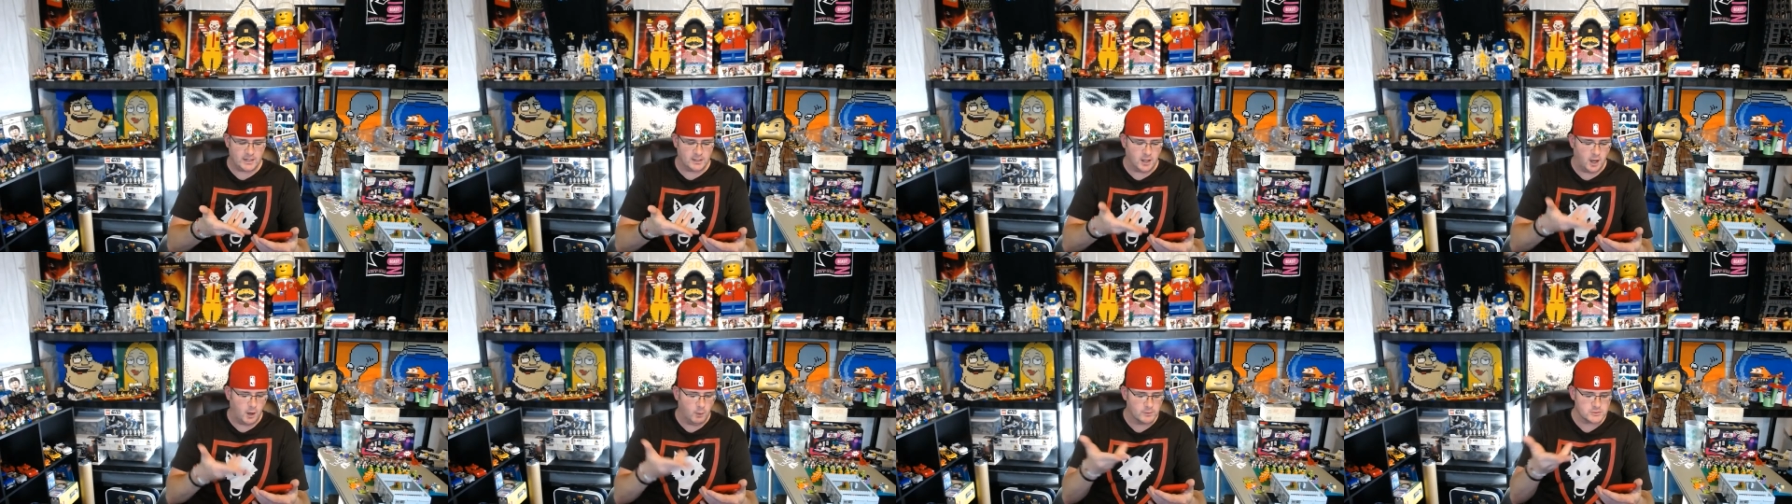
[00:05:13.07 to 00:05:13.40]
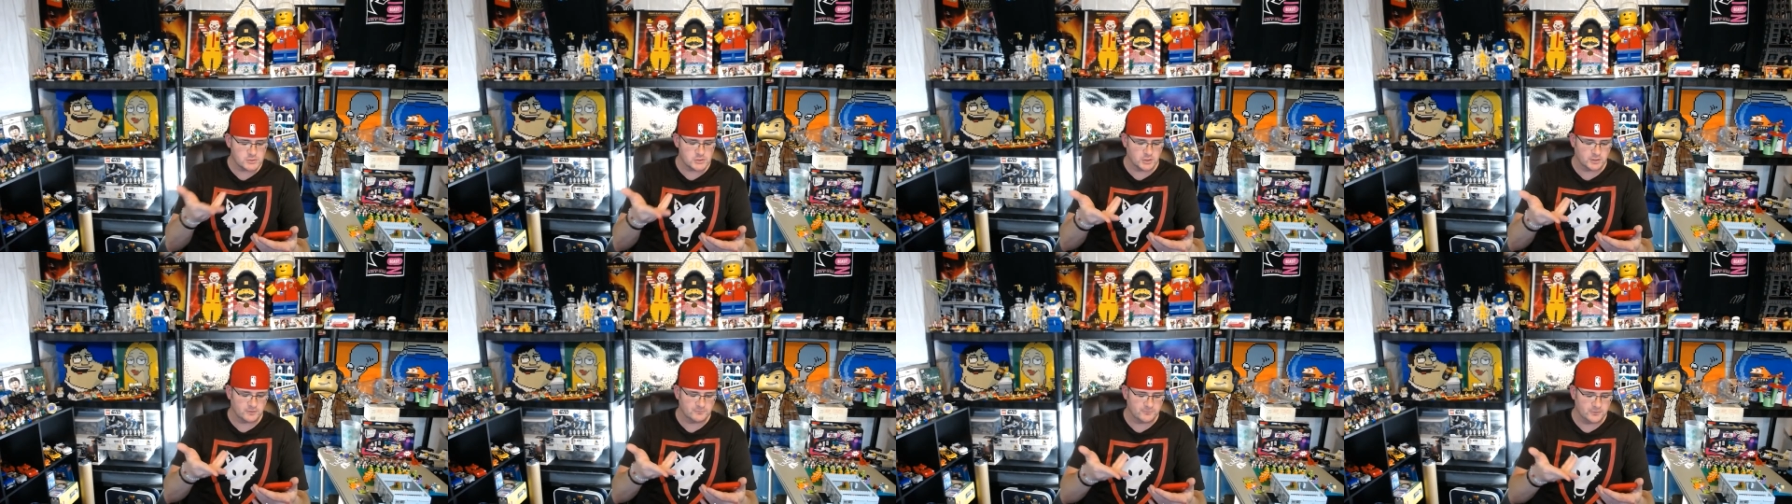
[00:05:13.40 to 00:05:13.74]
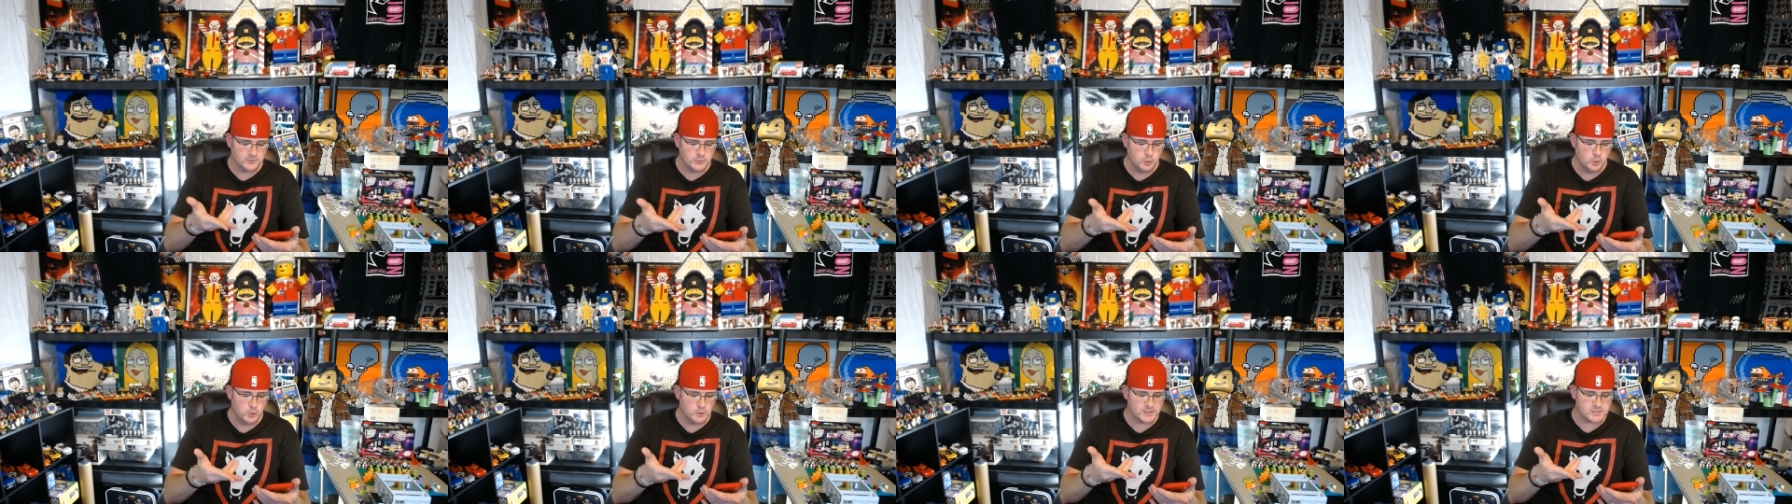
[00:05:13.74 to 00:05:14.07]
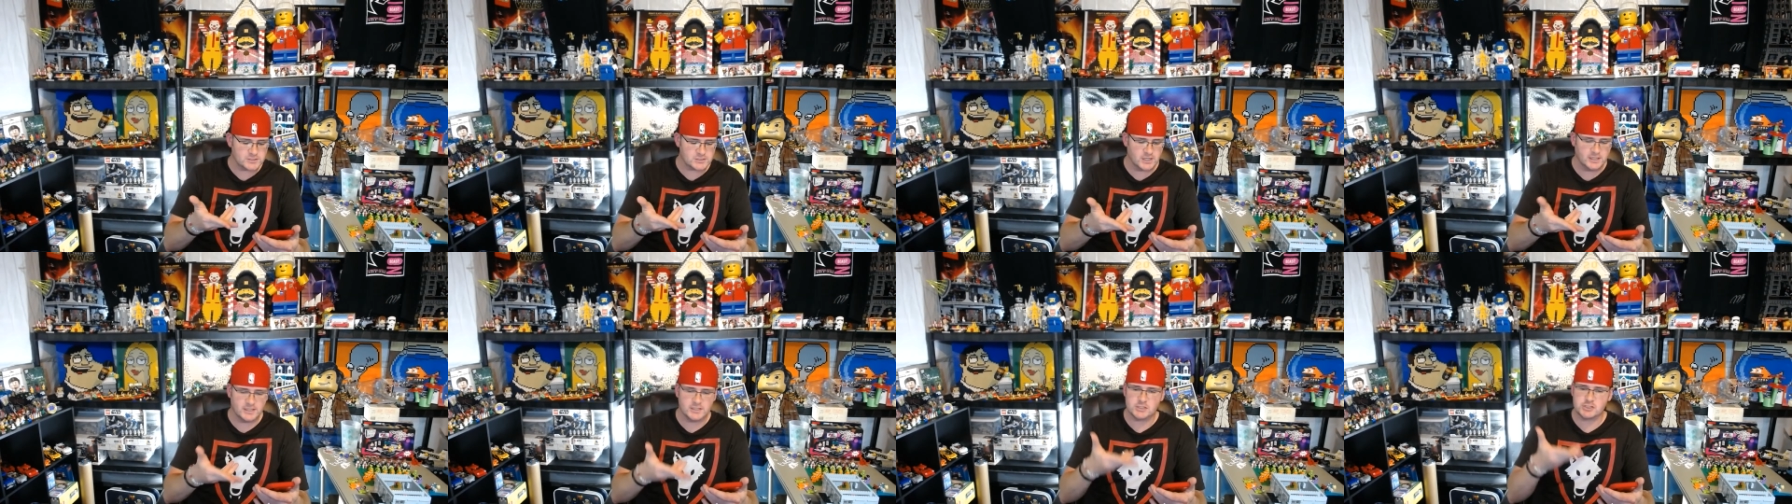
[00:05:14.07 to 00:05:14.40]
Always looking for new and
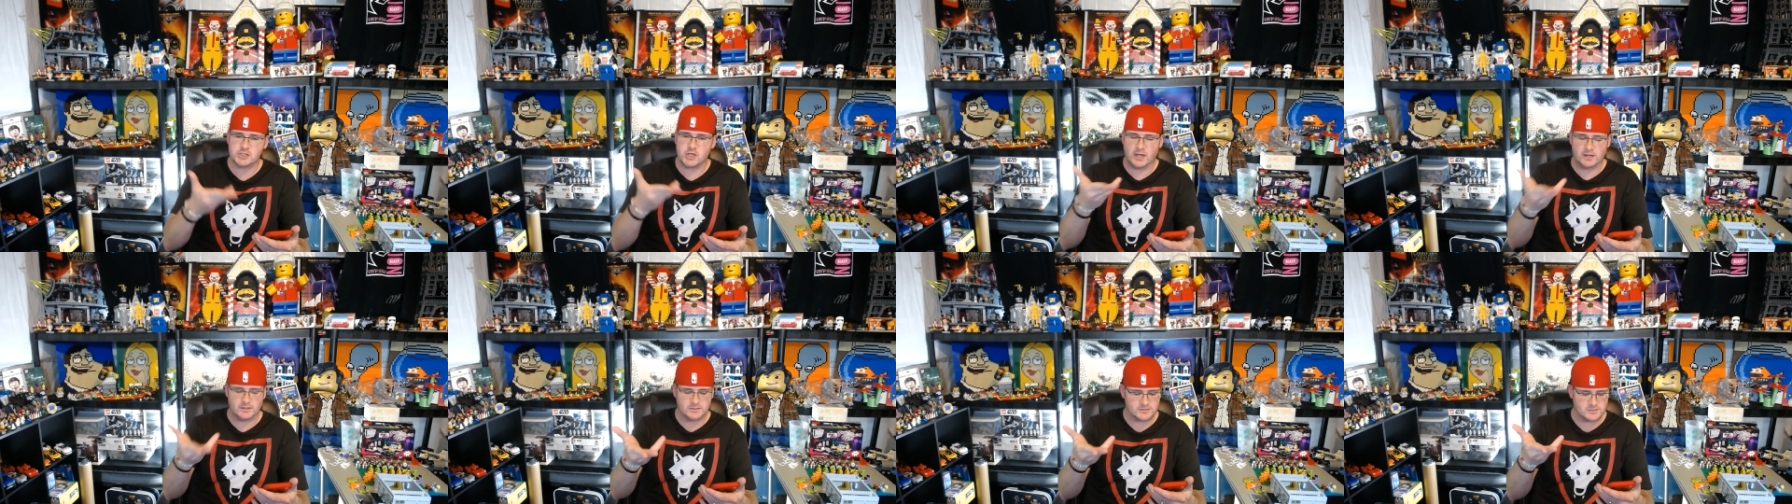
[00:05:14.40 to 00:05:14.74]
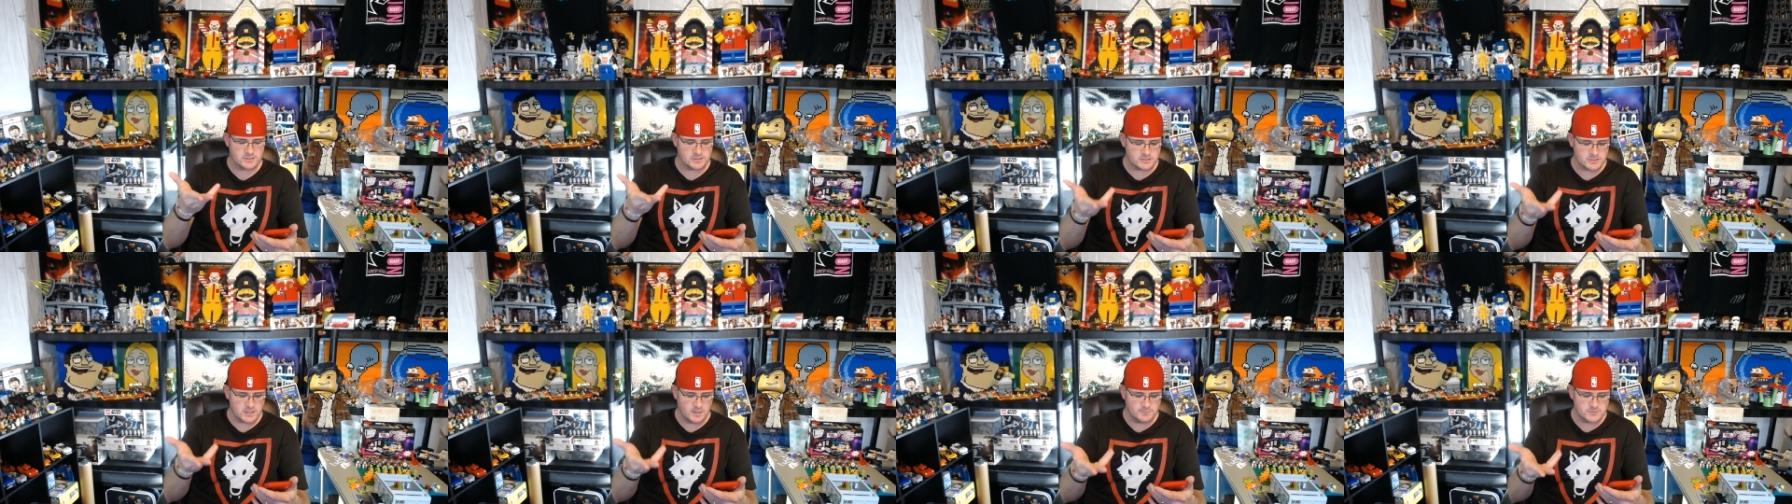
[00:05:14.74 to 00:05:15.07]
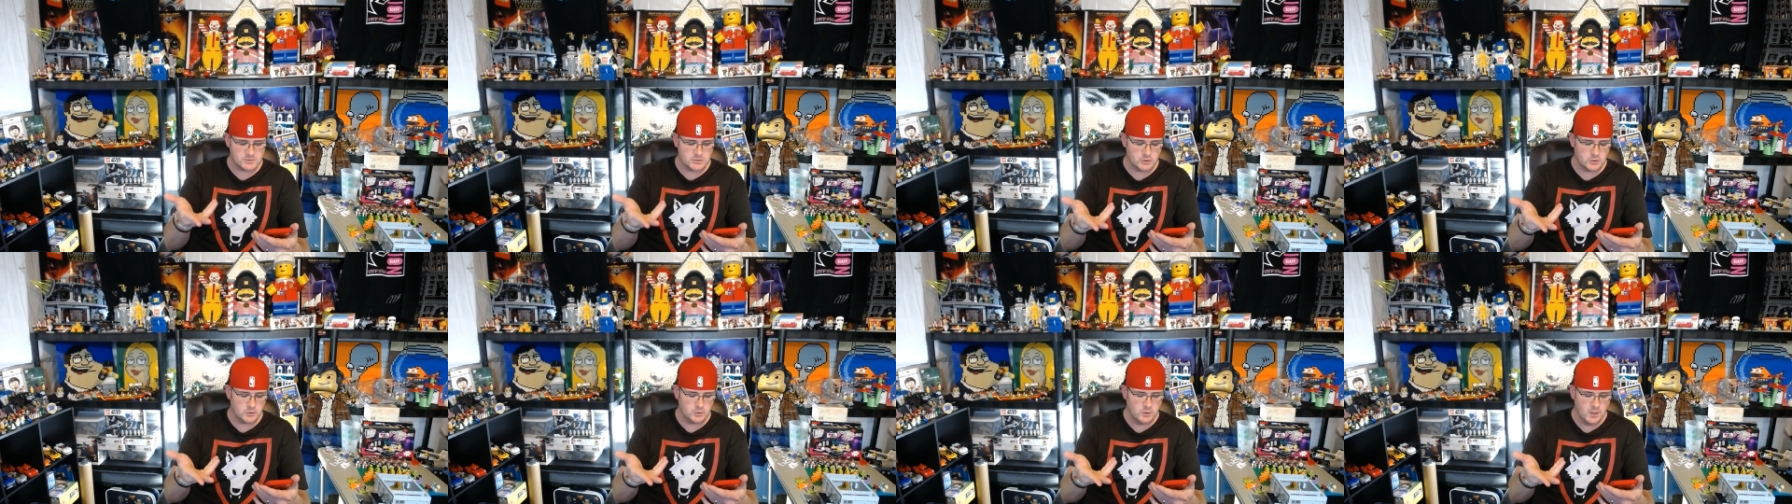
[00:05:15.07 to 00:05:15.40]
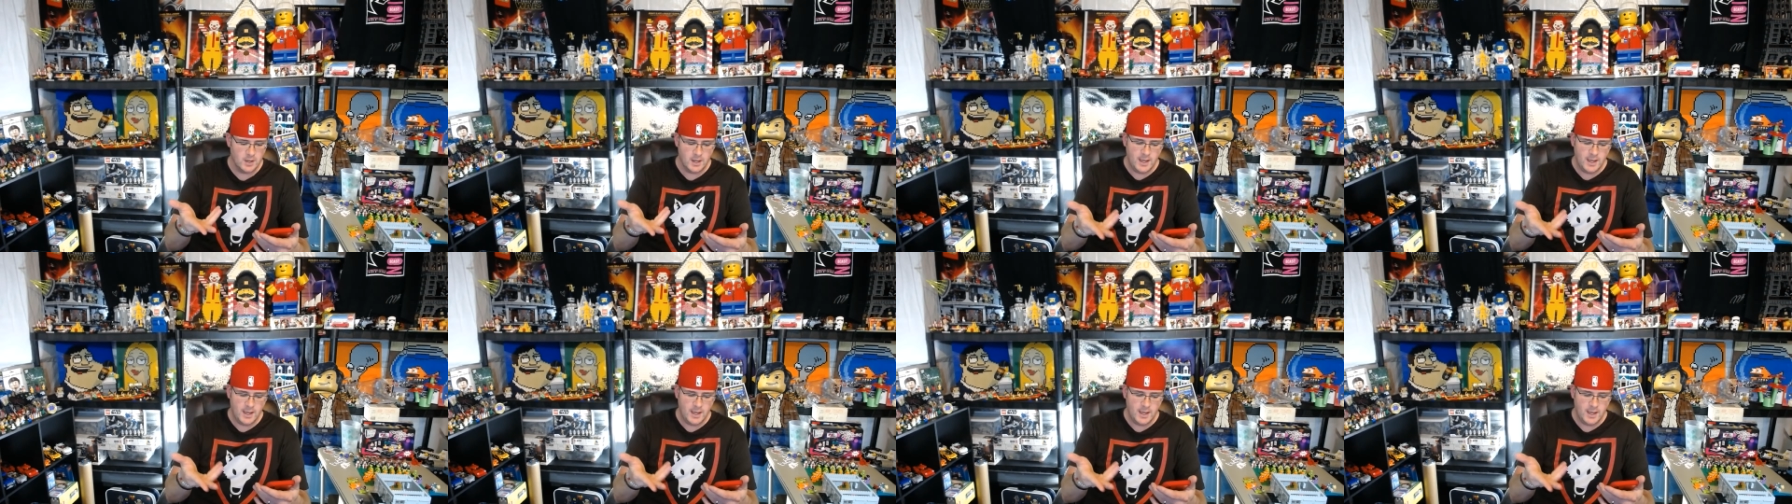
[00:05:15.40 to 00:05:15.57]
exciting channels to sub to.